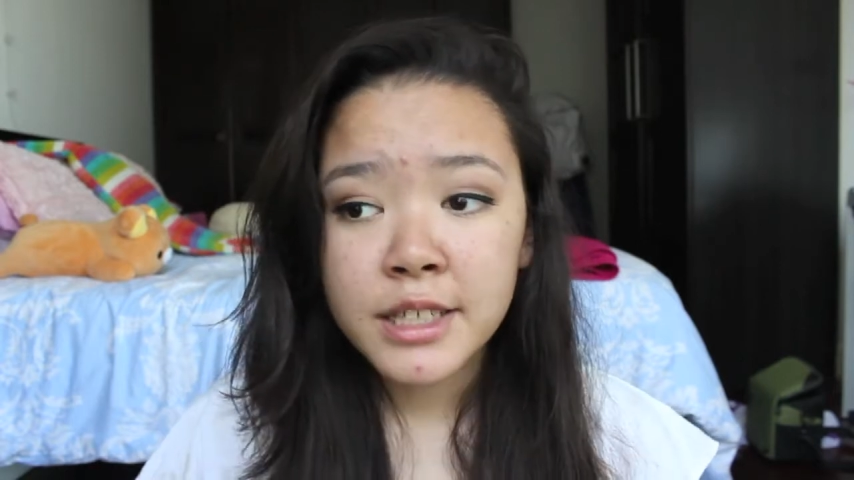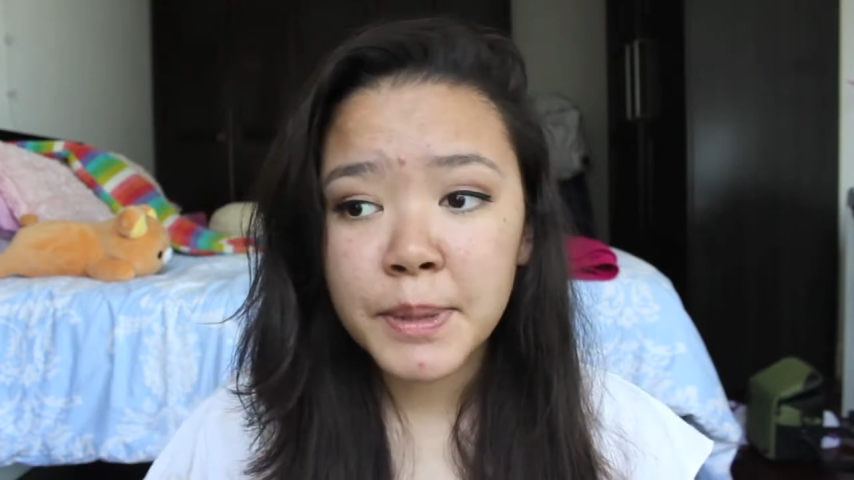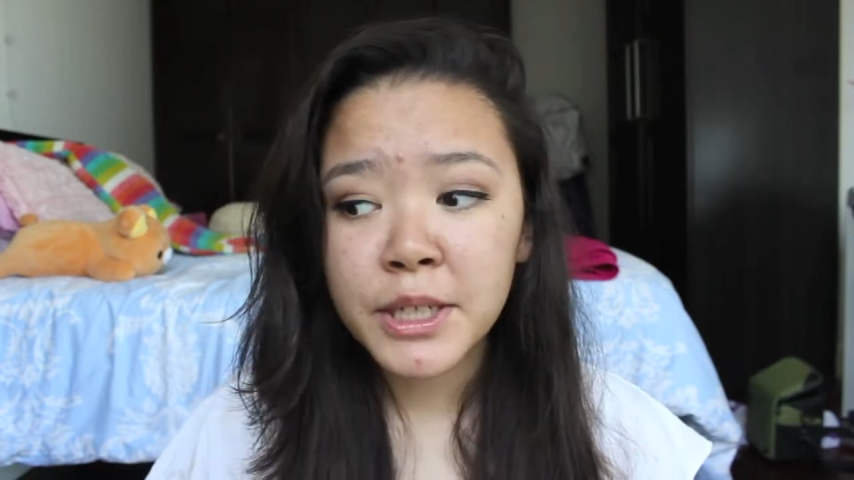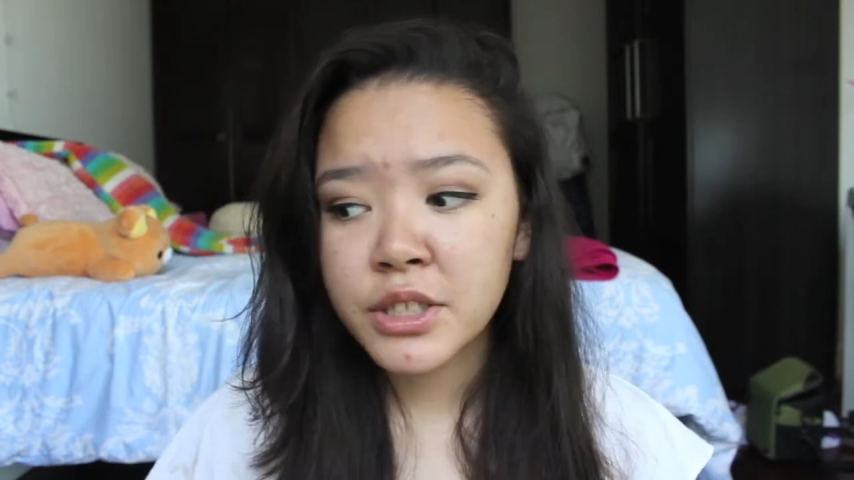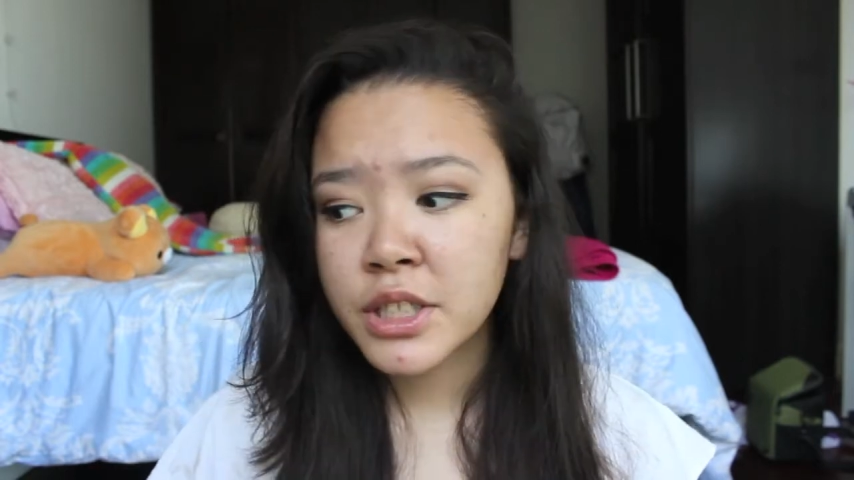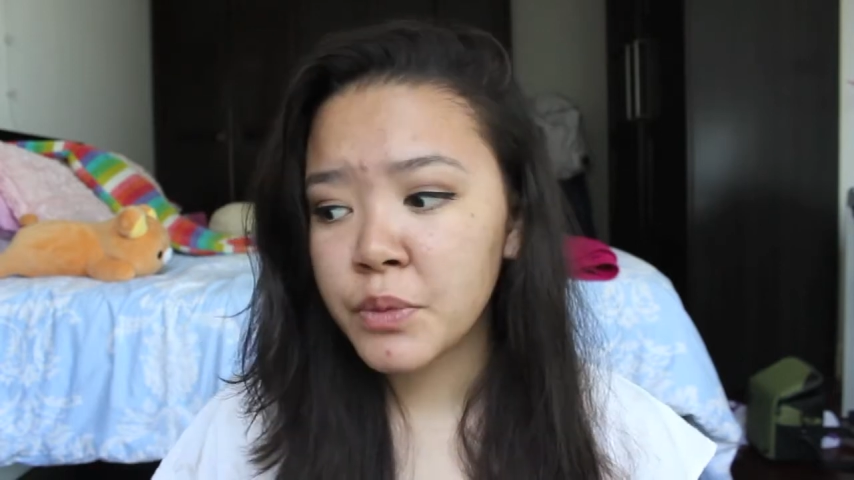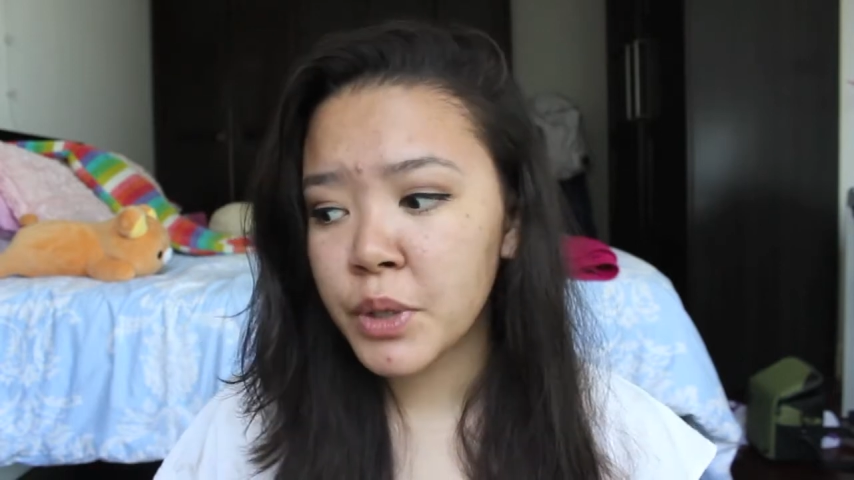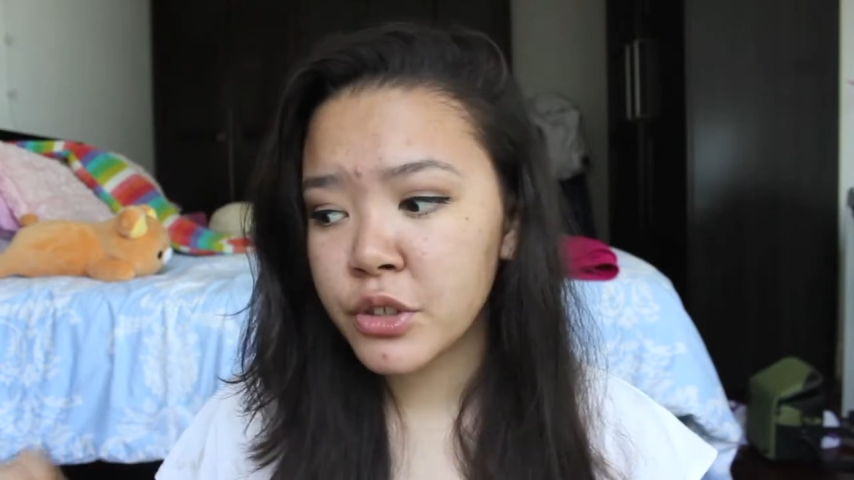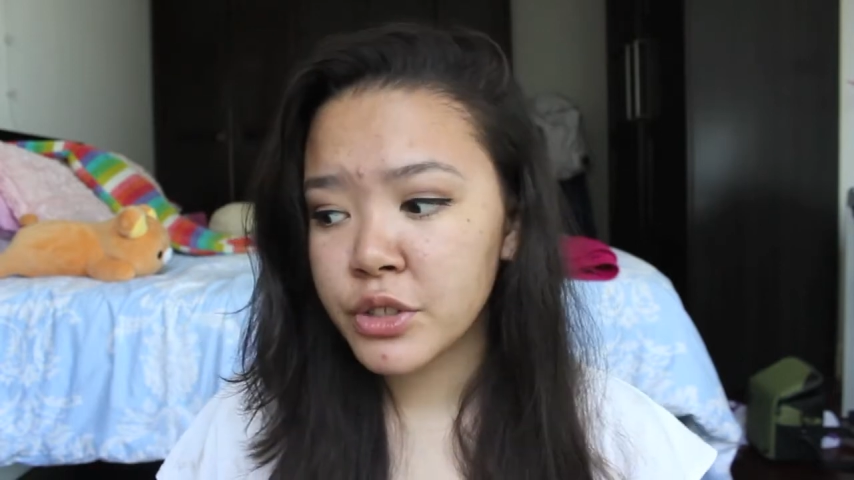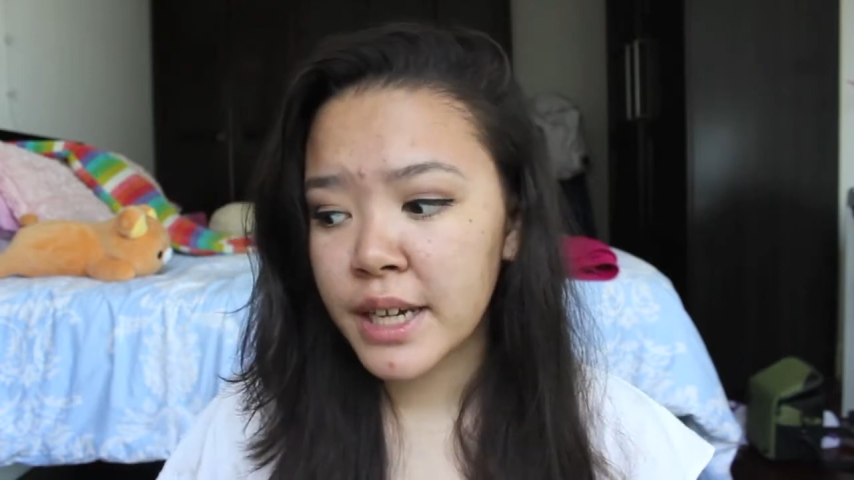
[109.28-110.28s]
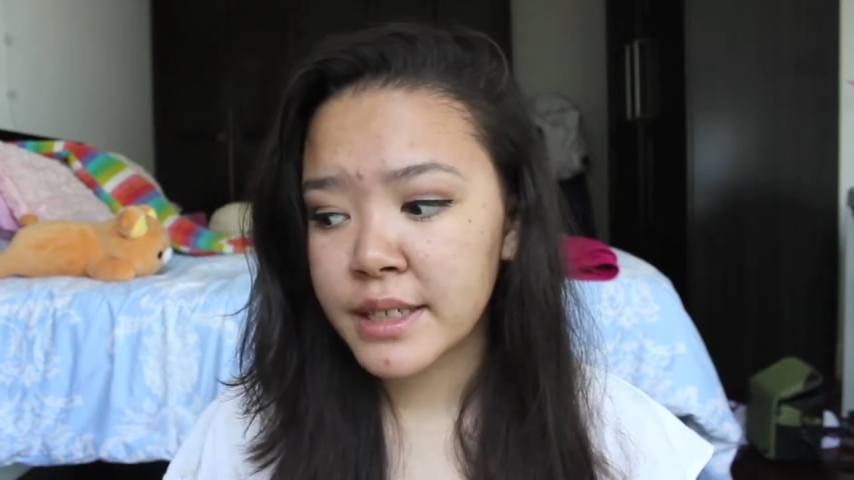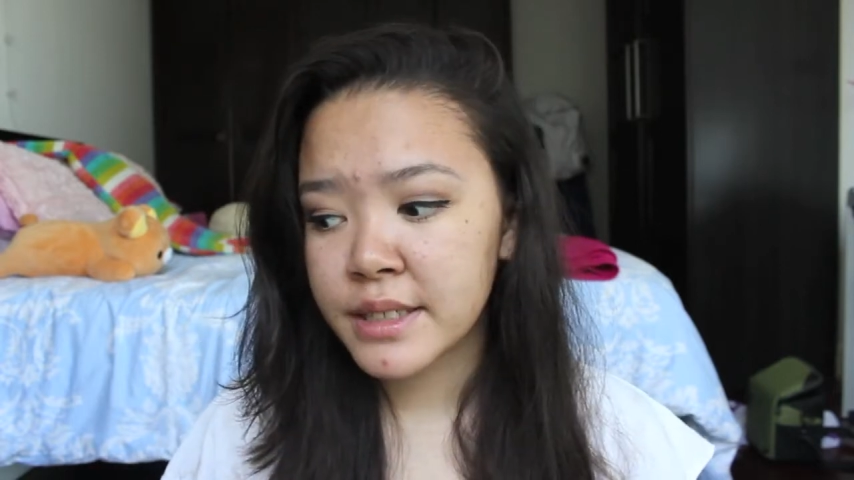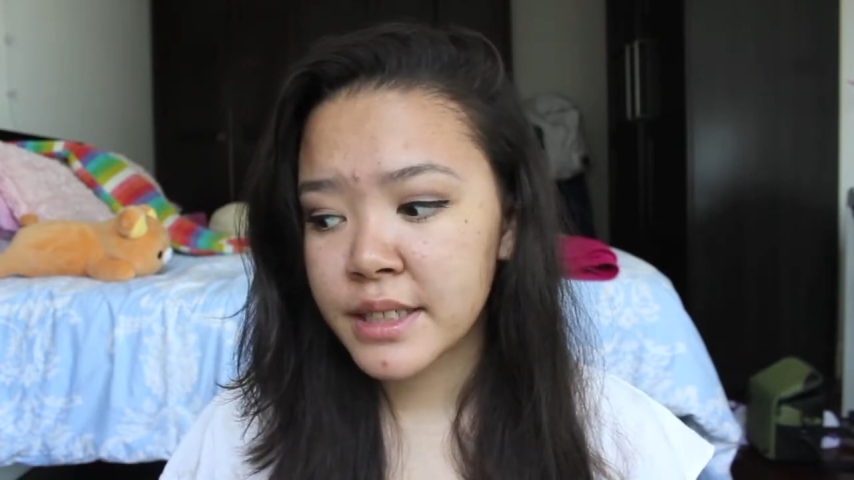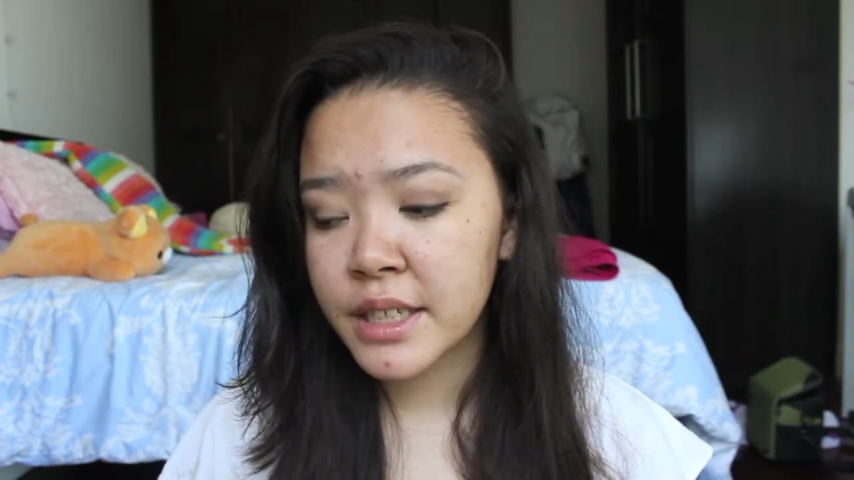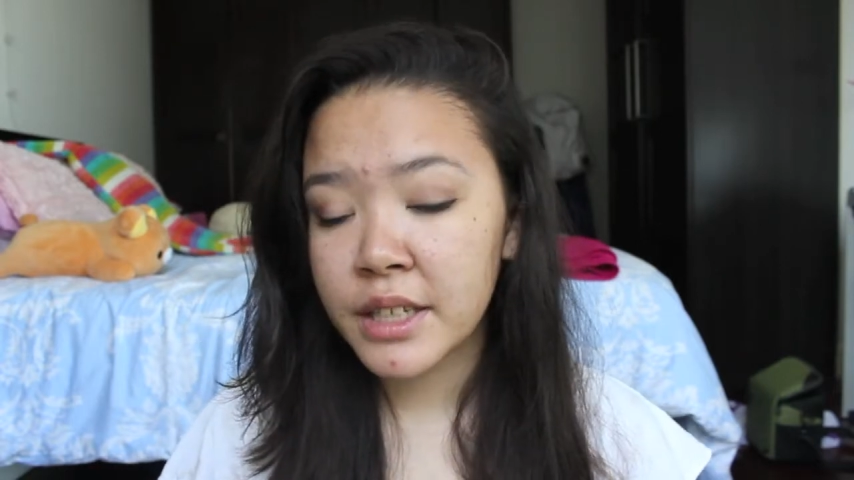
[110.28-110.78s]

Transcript: Especially when you're texting,